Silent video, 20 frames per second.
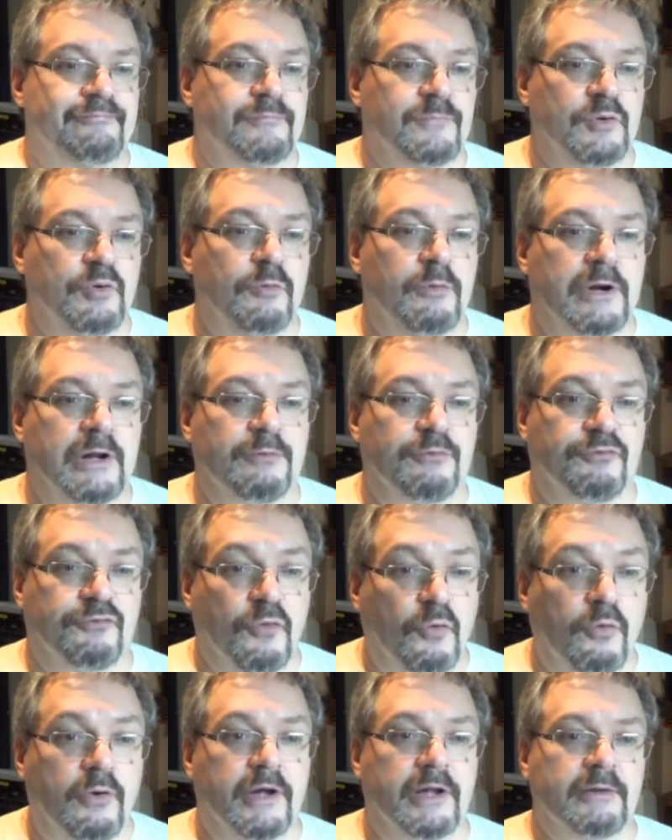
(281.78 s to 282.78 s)
knew what I was
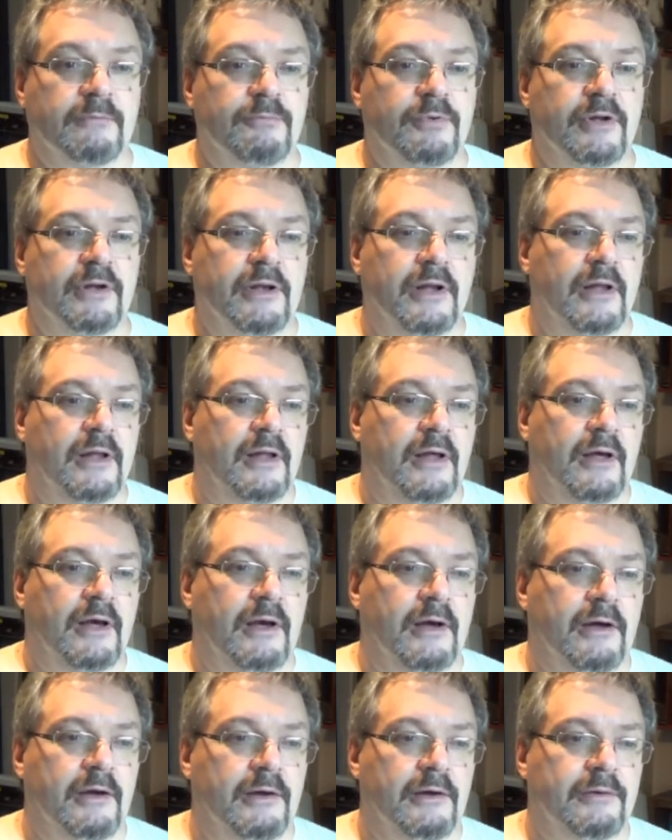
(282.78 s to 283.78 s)
doing, but
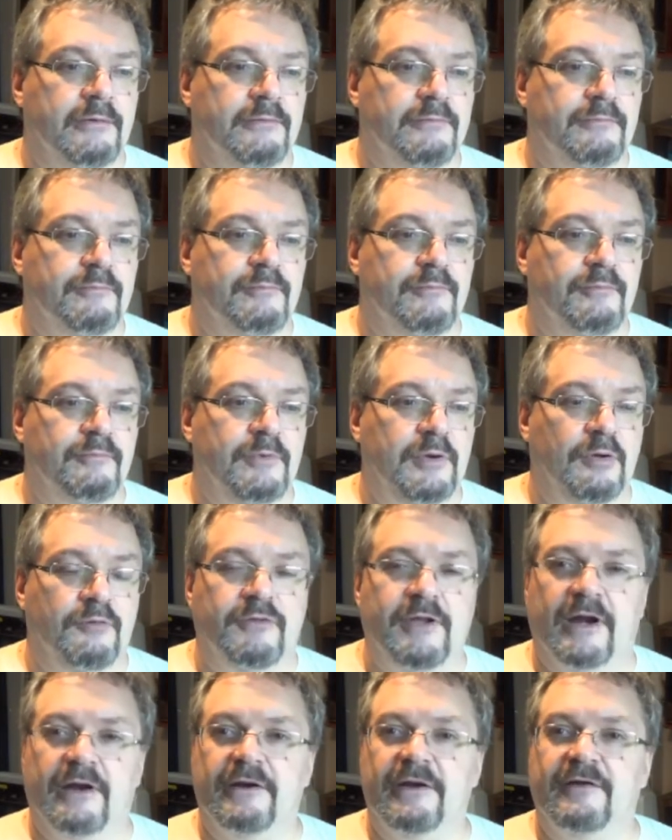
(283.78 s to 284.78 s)

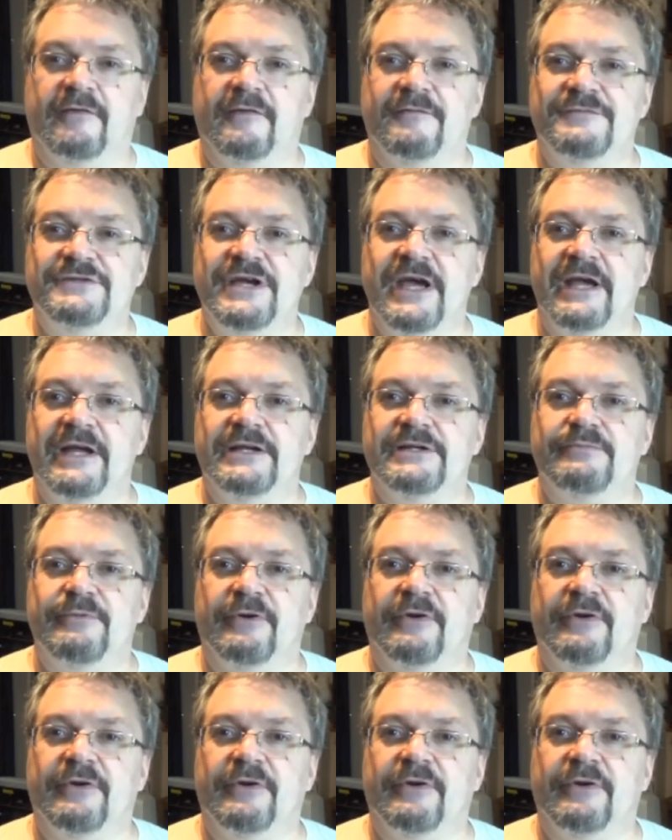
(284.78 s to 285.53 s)
techniques have changed,